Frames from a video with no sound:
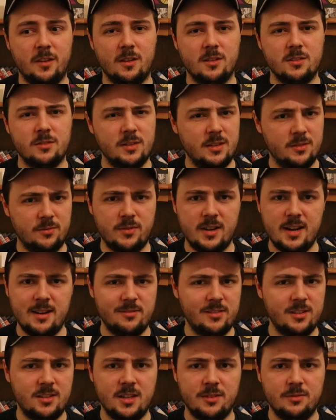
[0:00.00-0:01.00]
It's very,
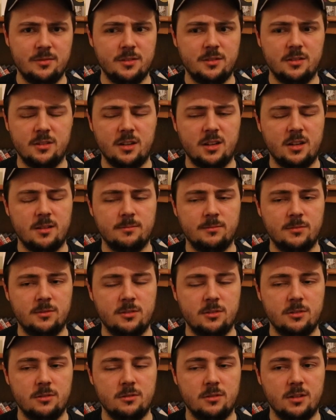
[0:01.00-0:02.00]
very different
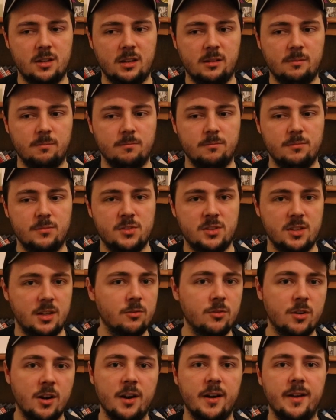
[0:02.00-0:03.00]
to
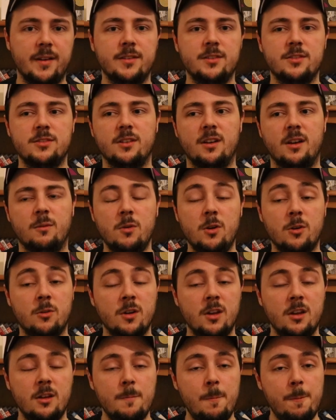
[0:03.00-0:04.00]
Sunrise, well,